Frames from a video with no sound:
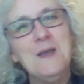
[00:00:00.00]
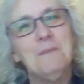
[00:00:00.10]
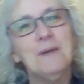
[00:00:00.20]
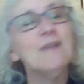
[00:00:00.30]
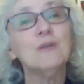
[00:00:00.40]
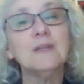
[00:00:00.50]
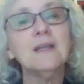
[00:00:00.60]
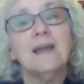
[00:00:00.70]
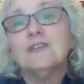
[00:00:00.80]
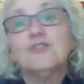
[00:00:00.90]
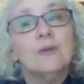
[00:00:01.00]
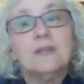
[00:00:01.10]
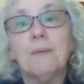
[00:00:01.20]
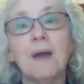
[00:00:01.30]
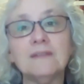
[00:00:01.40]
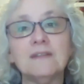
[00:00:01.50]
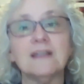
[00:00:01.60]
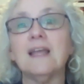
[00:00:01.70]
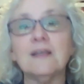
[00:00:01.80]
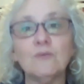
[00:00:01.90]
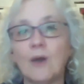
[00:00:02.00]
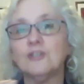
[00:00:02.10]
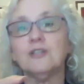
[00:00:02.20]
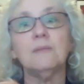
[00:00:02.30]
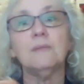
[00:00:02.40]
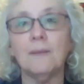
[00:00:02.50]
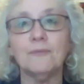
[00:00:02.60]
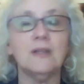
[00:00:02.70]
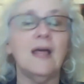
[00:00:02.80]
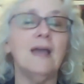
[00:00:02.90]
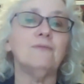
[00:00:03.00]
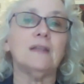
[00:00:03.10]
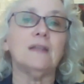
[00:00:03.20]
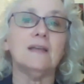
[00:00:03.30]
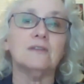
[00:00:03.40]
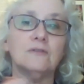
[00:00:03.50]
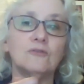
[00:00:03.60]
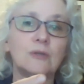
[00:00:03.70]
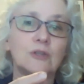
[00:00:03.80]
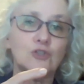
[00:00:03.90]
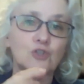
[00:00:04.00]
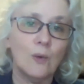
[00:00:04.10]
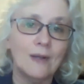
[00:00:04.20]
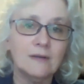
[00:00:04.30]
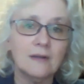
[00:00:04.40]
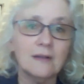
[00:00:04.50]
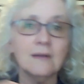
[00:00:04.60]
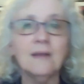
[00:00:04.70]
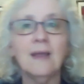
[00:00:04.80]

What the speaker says: But I enjoyed the process. I liked watching them come to life. I liked doing the jointing.